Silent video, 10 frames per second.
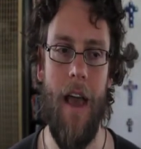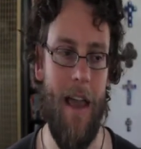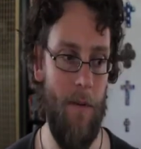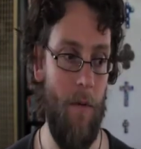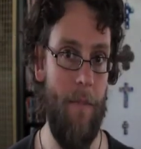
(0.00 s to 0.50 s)

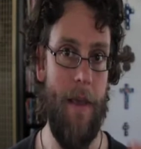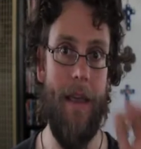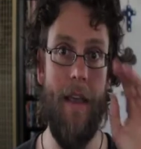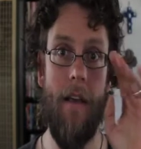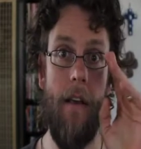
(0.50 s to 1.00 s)
and it would
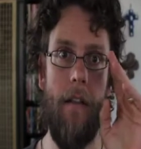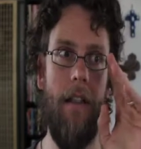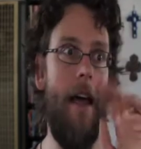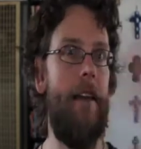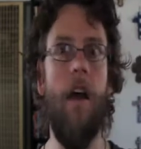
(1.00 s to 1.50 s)
be
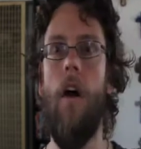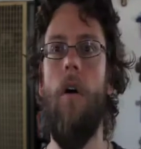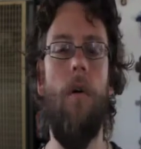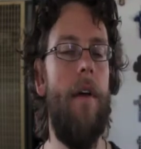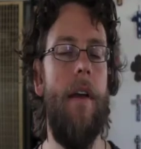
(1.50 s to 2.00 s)
let
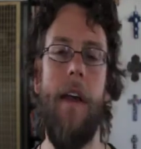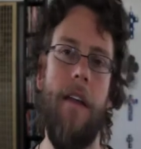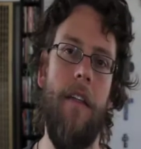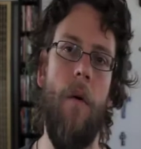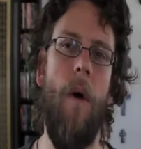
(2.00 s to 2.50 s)
go
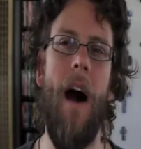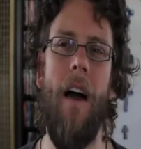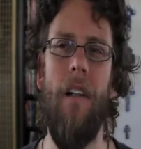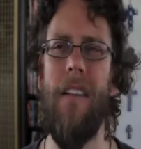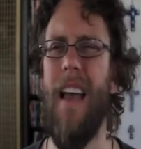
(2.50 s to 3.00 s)
into the wild.